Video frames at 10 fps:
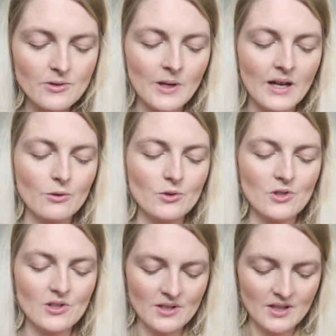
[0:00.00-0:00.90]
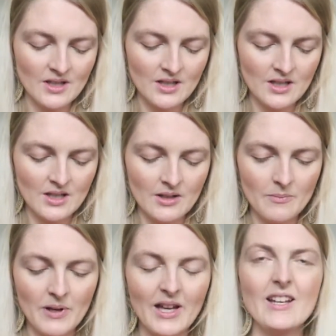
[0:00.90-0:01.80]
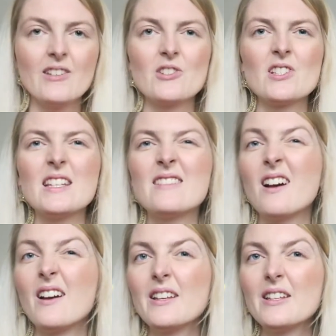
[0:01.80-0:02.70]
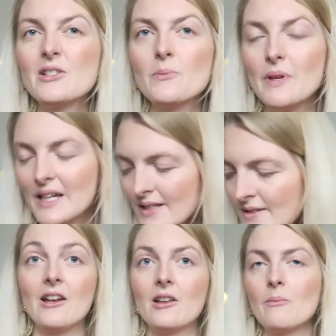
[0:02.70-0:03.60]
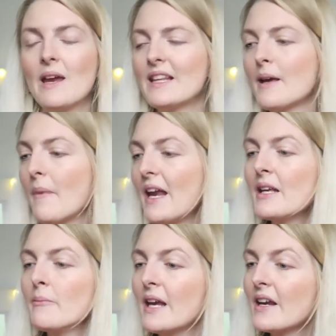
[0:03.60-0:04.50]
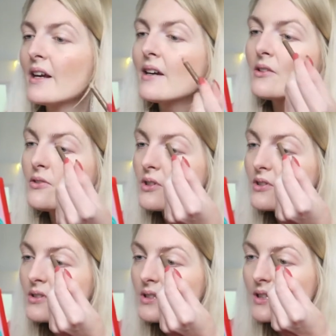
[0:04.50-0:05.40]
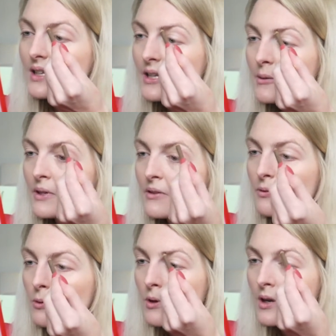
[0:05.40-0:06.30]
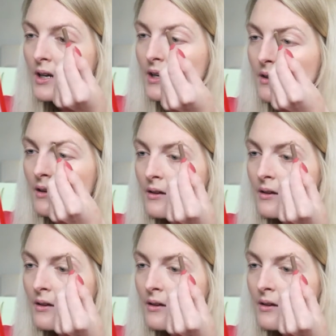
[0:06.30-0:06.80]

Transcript: So I will just apply just the tiniest bit and not make them any bigger, just a little bit of color.